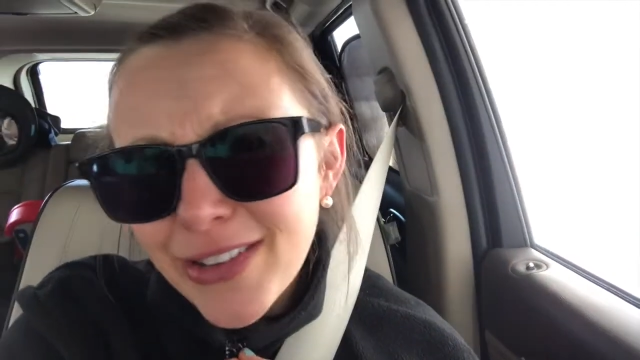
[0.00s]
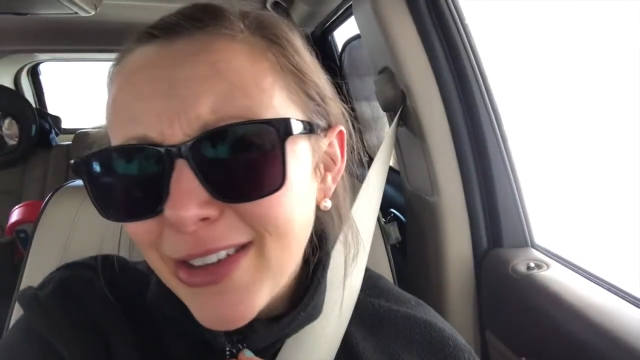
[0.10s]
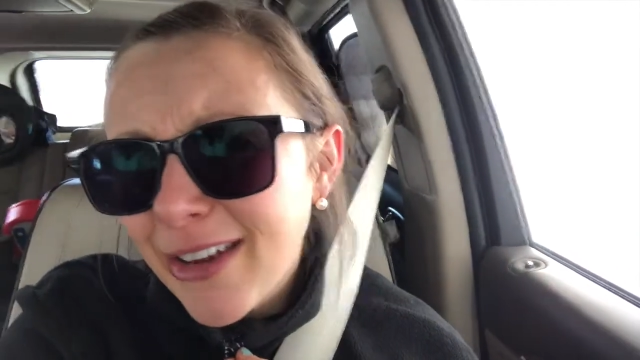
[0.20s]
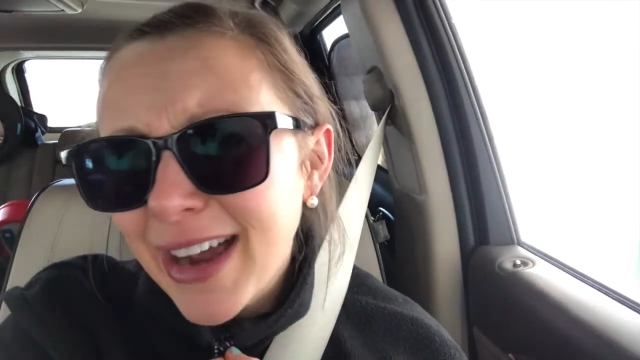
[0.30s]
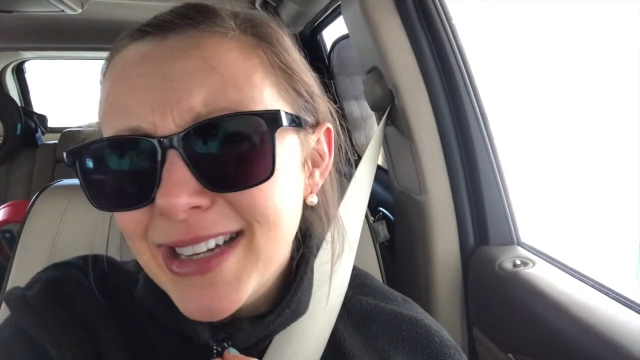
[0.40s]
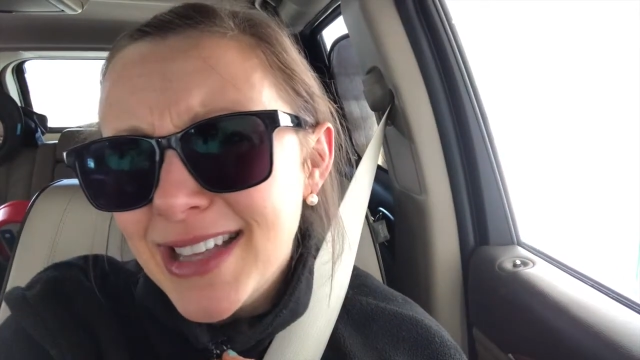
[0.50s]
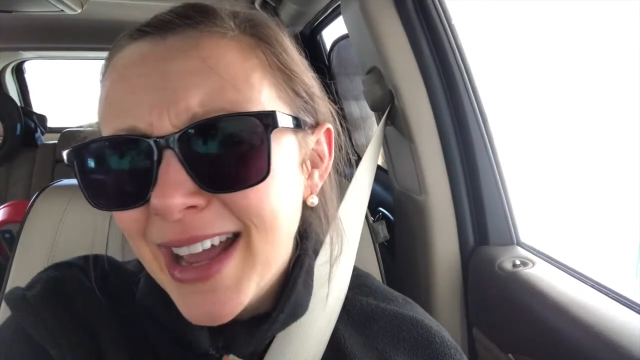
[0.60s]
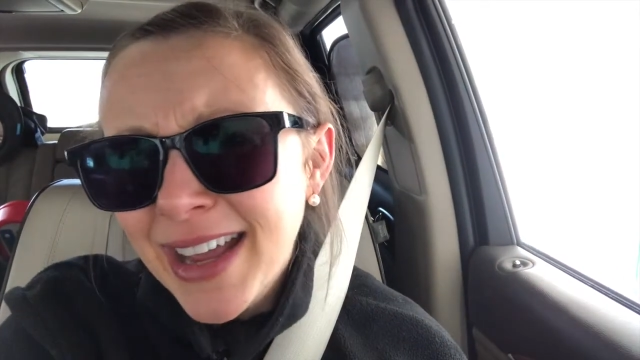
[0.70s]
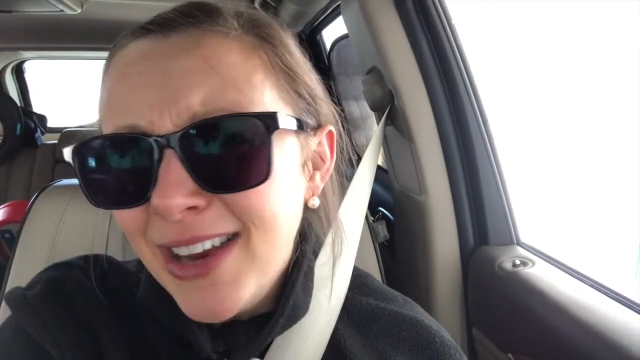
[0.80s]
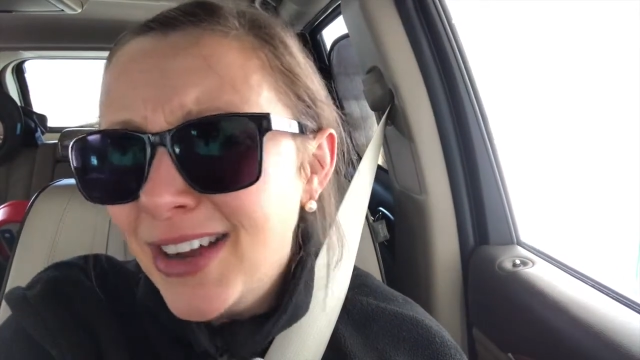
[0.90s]
You guys,
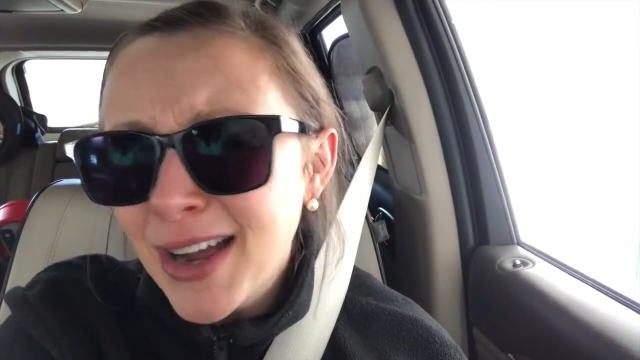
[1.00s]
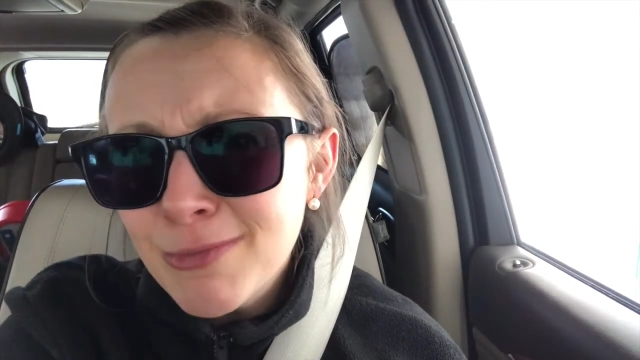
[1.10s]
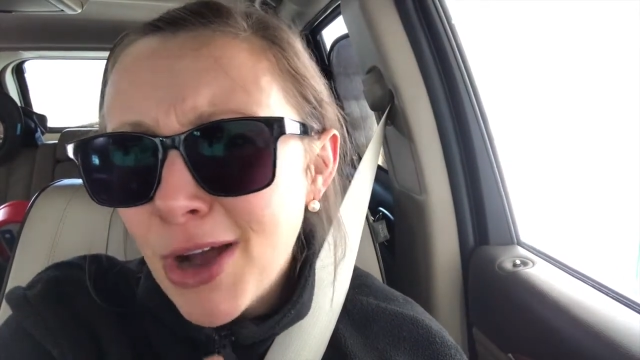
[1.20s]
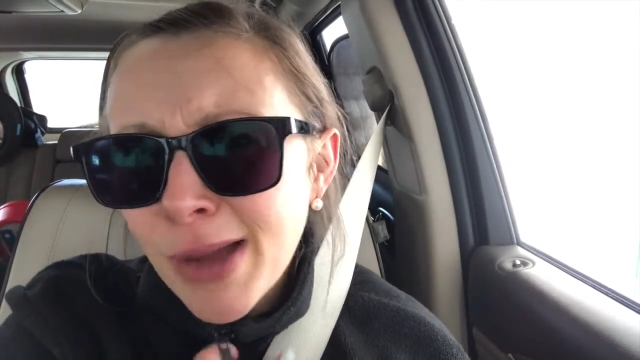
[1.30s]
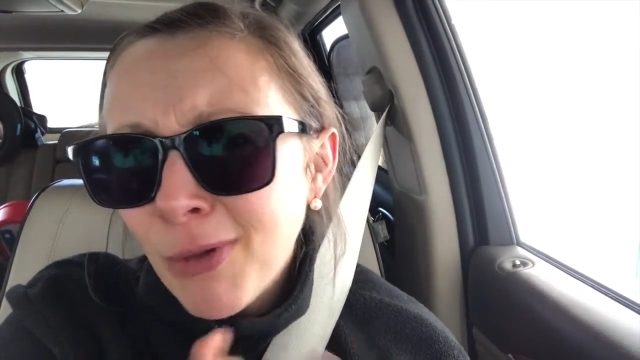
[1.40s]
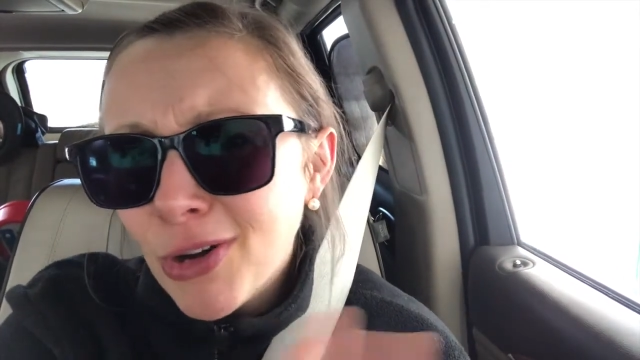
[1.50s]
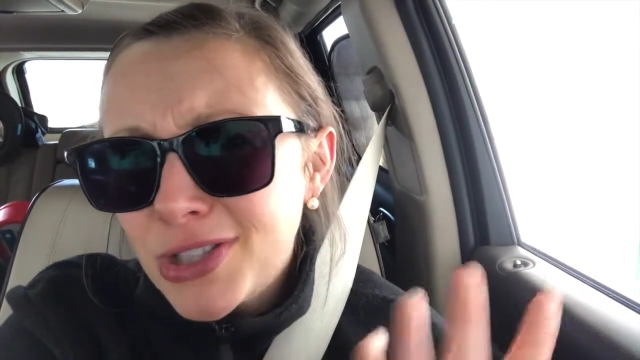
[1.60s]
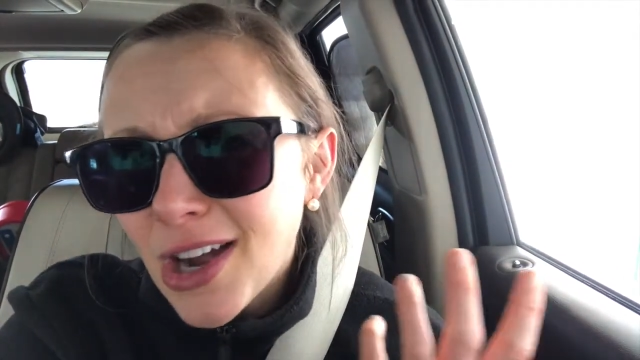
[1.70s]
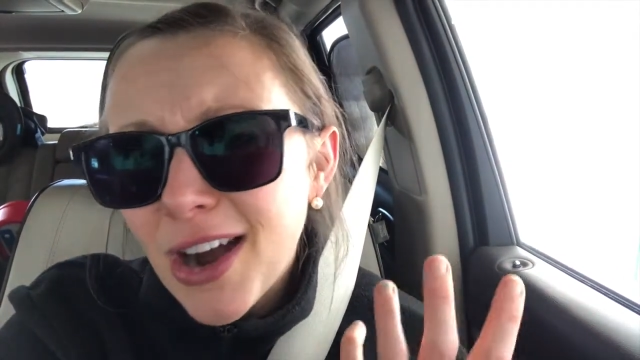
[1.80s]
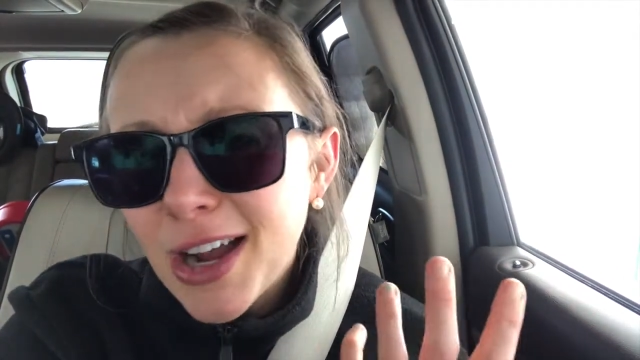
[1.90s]
I'm all
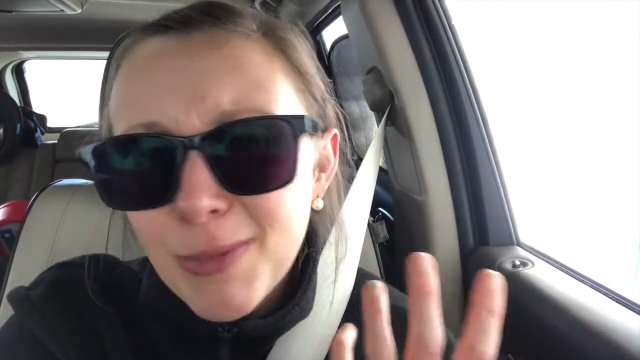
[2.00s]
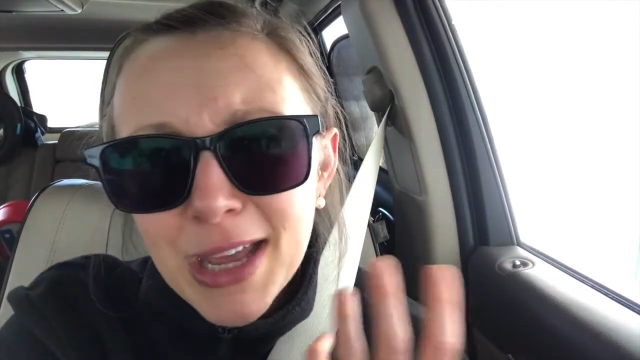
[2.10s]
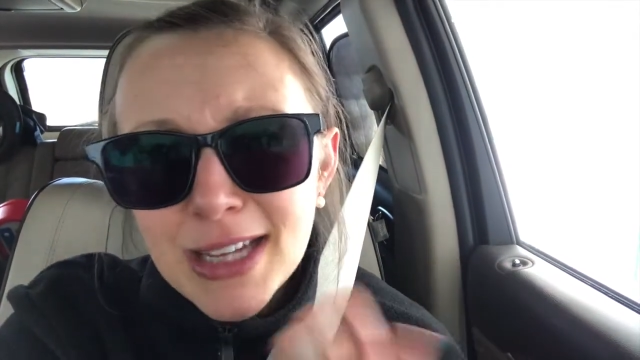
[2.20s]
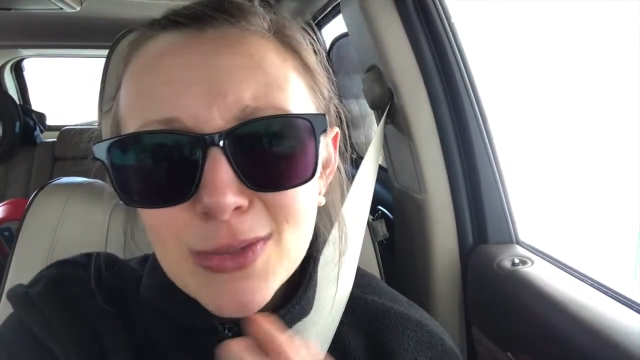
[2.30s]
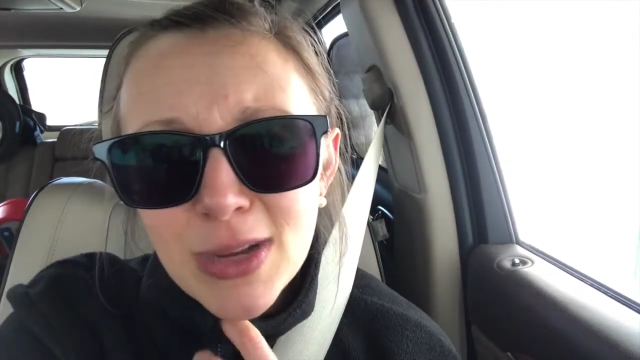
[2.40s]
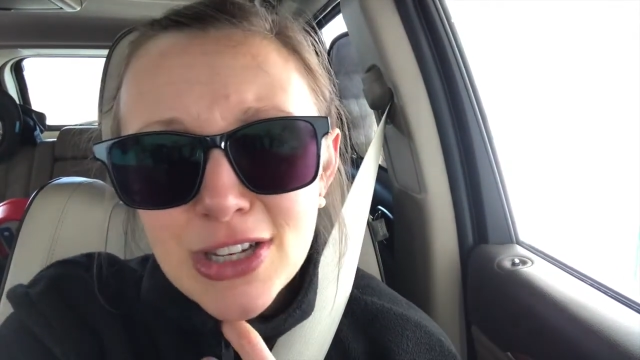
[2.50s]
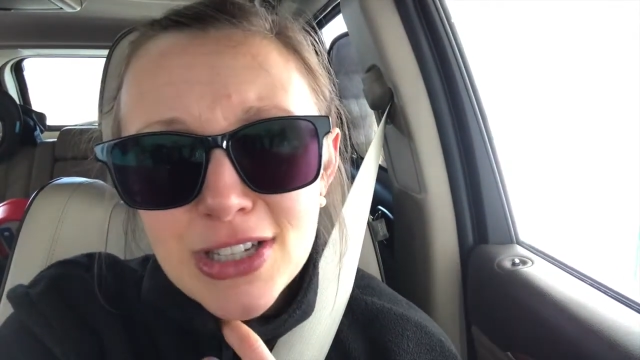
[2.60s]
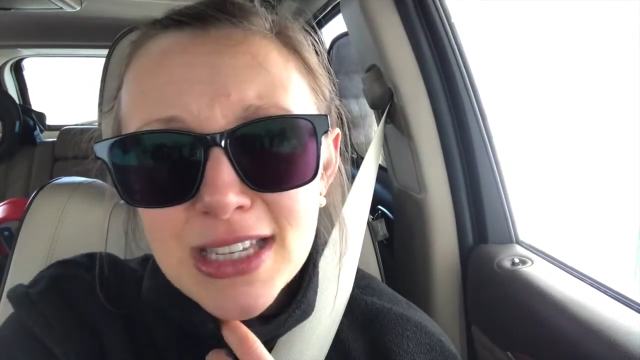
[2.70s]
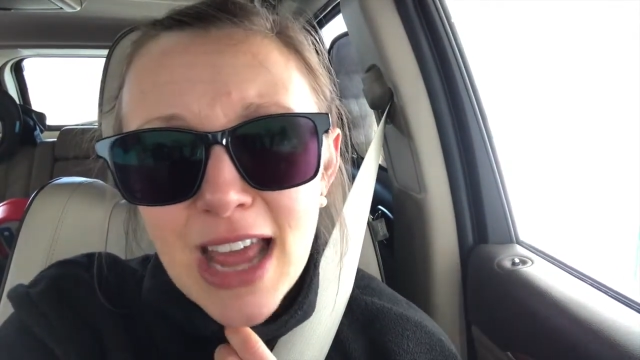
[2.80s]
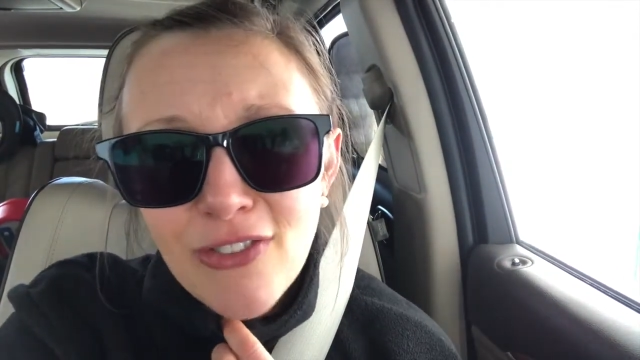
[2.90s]
talk because we just
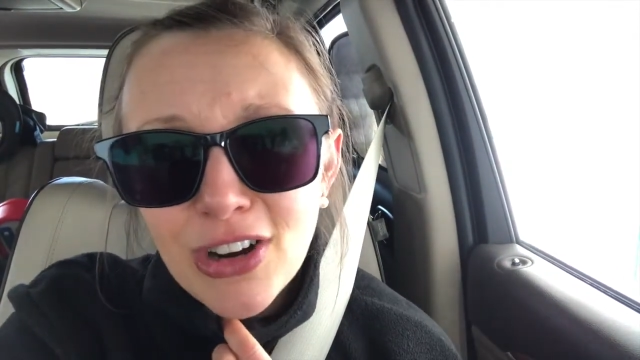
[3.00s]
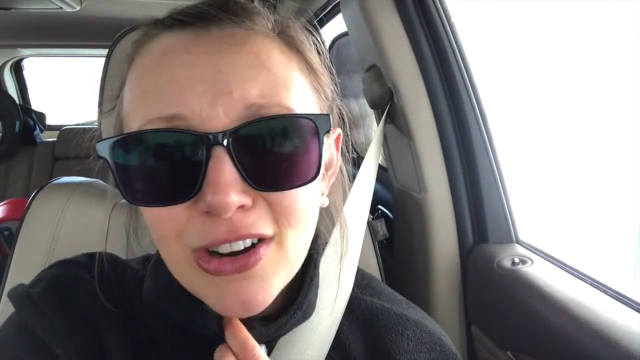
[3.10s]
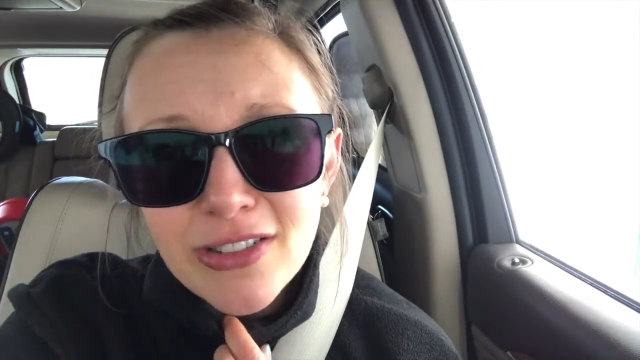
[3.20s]
never,